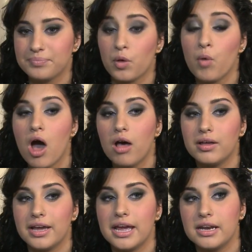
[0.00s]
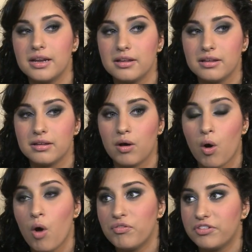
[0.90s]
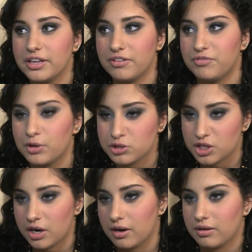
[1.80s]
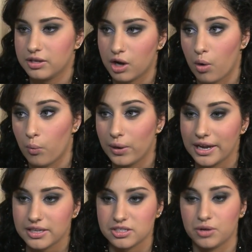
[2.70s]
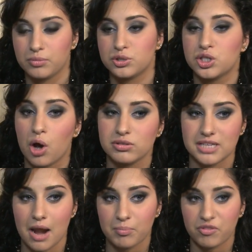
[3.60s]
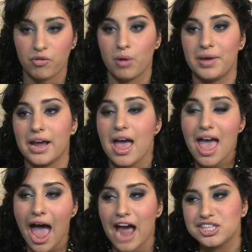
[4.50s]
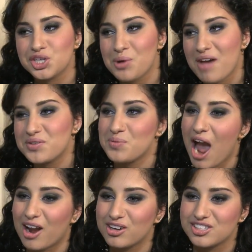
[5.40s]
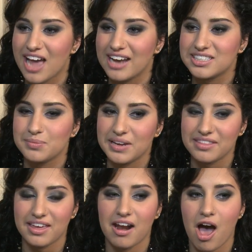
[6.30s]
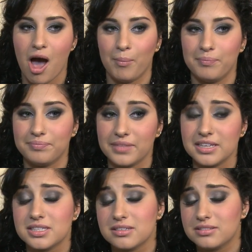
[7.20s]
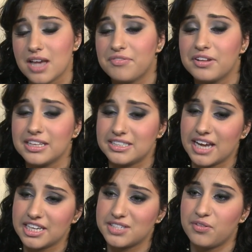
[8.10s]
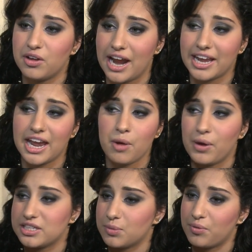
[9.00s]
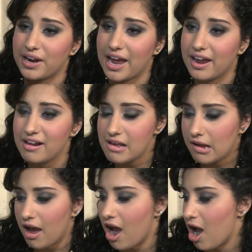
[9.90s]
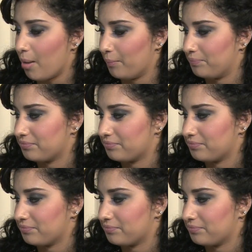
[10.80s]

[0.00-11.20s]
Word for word: Well, in hopefully in future, you know, weeks or shows that I'm performing, I do have a rocker side to me that um, is definitely tasteful, and I can't wait to bring it. Um,